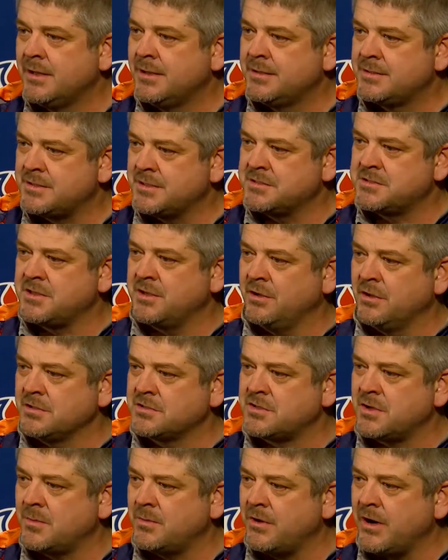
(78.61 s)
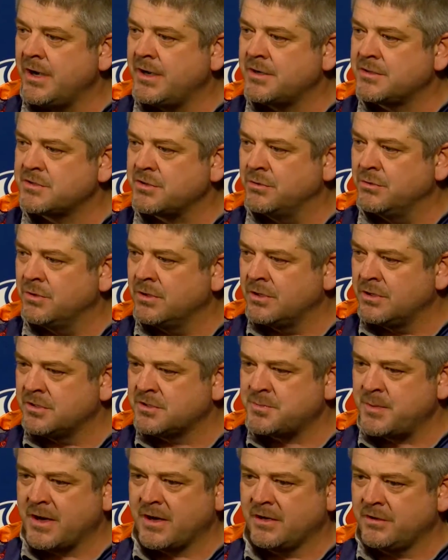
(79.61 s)
since the All-Star break, so we're
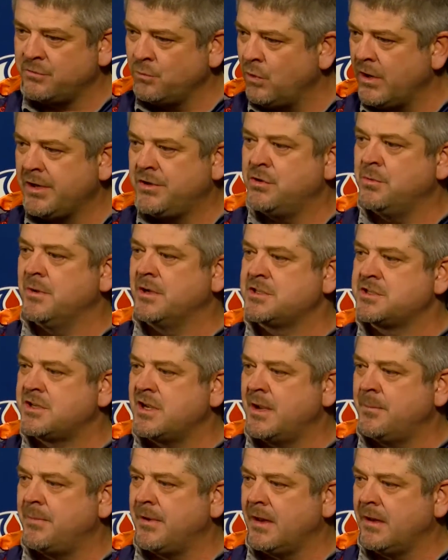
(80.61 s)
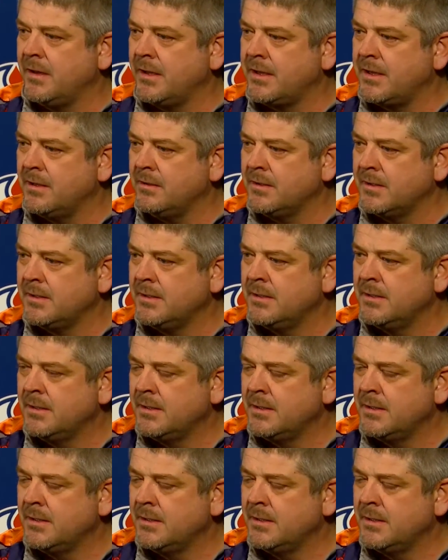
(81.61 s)
spending way too much time penalty killing.